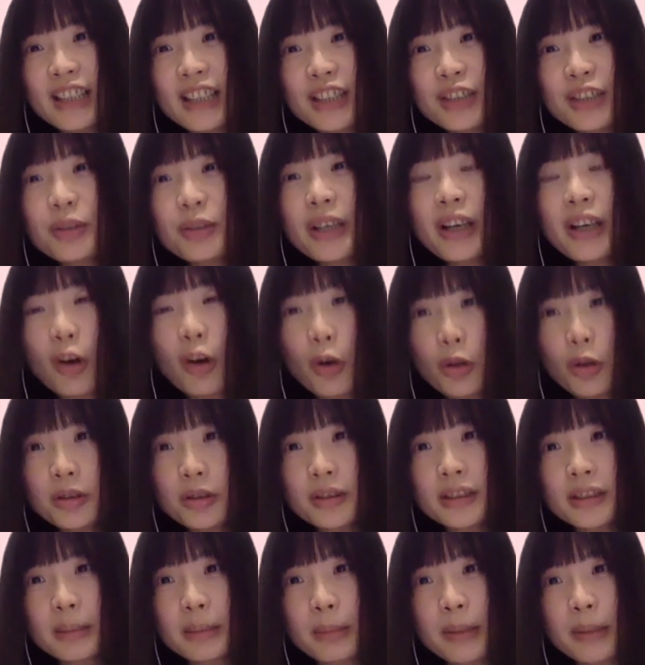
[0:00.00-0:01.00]
You can also
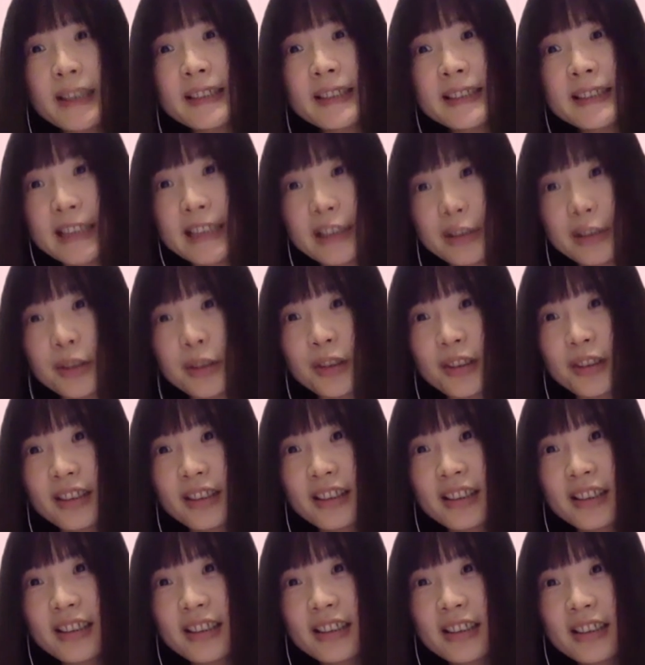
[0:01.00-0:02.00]
submit 0
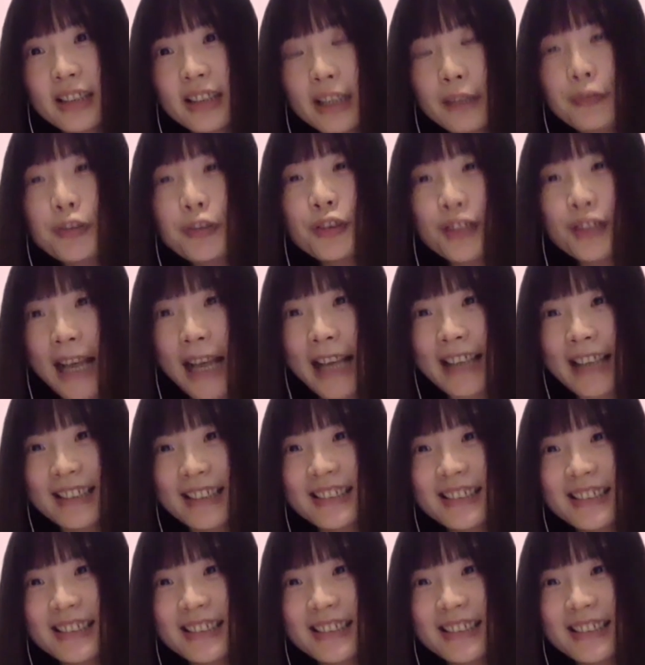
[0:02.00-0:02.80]
if you like.